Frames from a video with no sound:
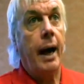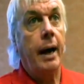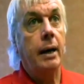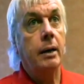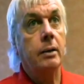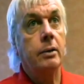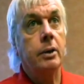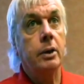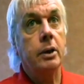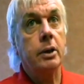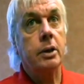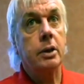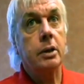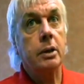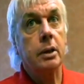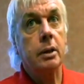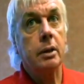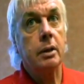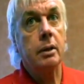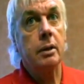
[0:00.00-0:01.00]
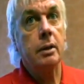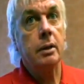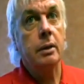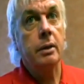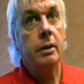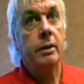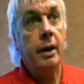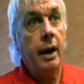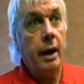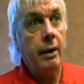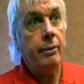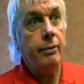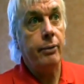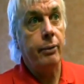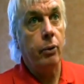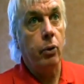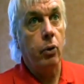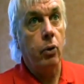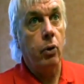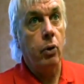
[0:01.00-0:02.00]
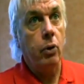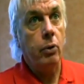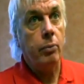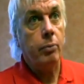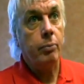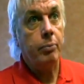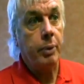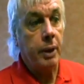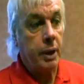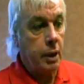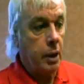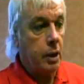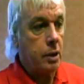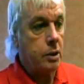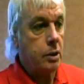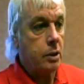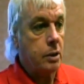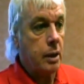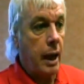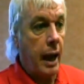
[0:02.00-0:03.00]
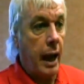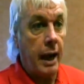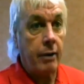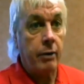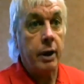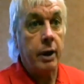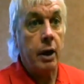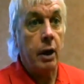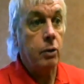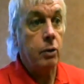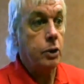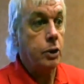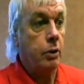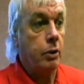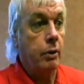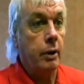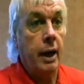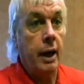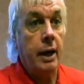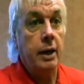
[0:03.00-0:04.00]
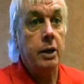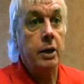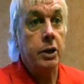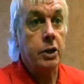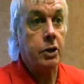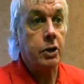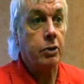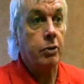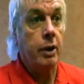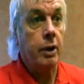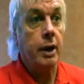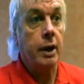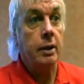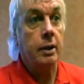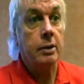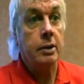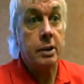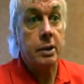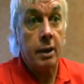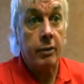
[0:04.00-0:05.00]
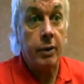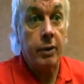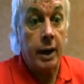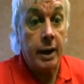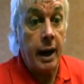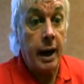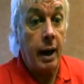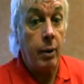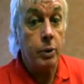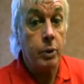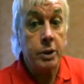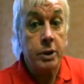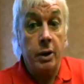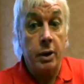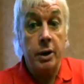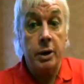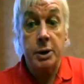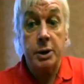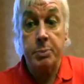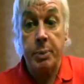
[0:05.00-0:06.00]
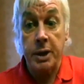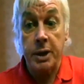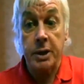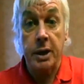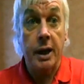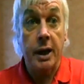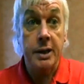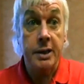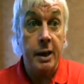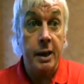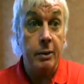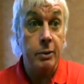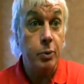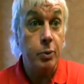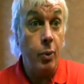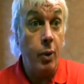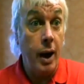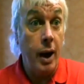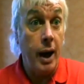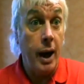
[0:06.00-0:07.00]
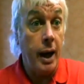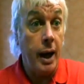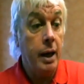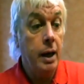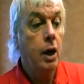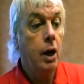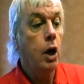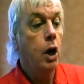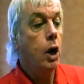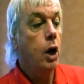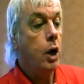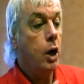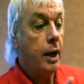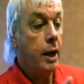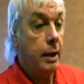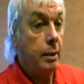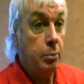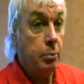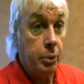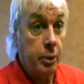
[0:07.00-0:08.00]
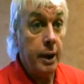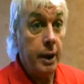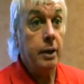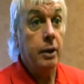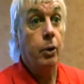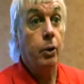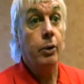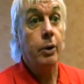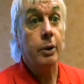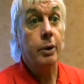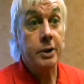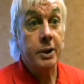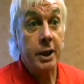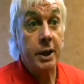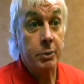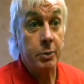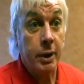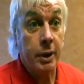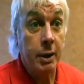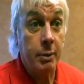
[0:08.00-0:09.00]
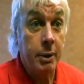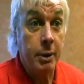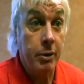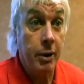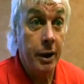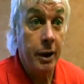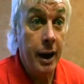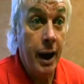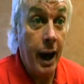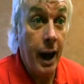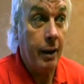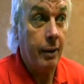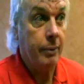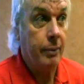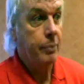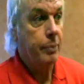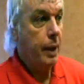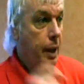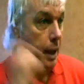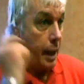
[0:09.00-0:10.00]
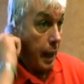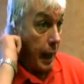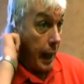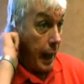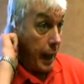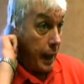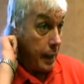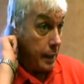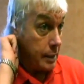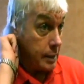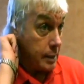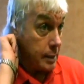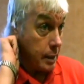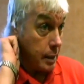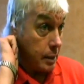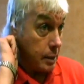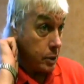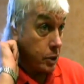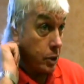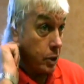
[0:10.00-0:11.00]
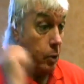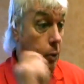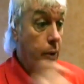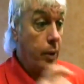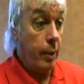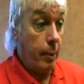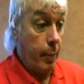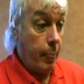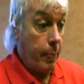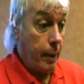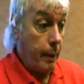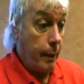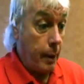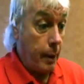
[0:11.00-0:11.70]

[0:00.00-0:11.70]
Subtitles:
and that therefore, because agriculture and industry and stuff like that was going to specialize elsewhere, in Britain all those things were going to be run down. And so